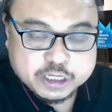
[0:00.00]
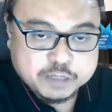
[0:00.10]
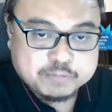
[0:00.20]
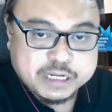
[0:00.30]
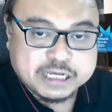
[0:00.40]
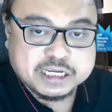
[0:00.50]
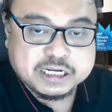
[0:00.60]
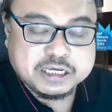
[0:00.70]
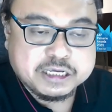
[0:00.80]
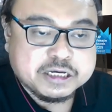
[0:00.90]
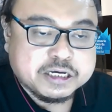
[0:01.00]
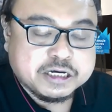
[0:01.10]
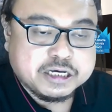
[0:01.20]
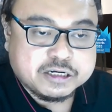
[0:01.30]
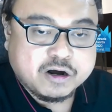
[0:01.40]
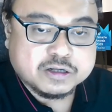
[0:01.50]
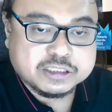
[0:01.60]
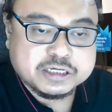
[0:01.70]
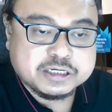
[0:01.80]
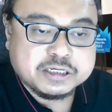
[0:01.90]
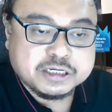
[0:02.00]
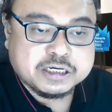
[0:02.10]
if they really encounter